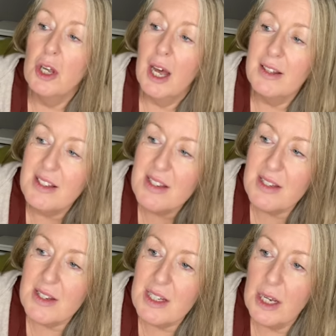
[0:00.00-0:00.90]
And this is a
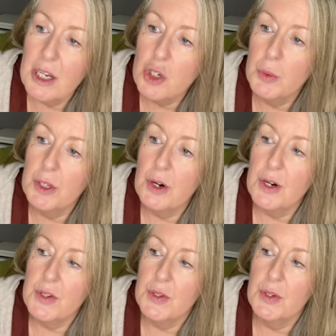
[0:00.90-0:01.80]
stage when the
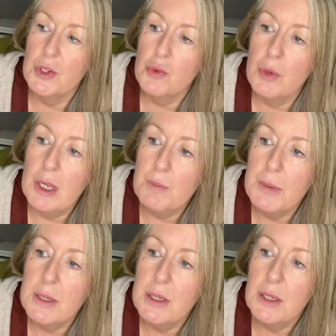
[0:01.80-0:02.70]
narcissist
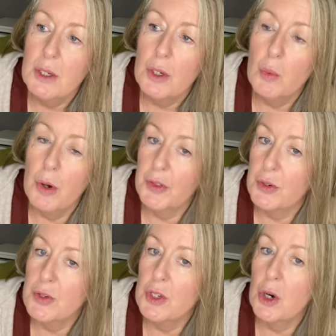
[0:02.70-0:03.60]
reaps what they're
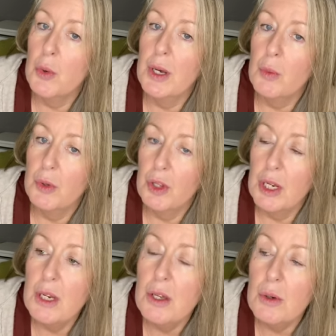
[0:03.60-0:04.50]
sowing
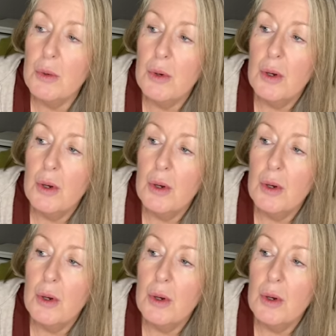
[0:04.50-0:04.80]
within you.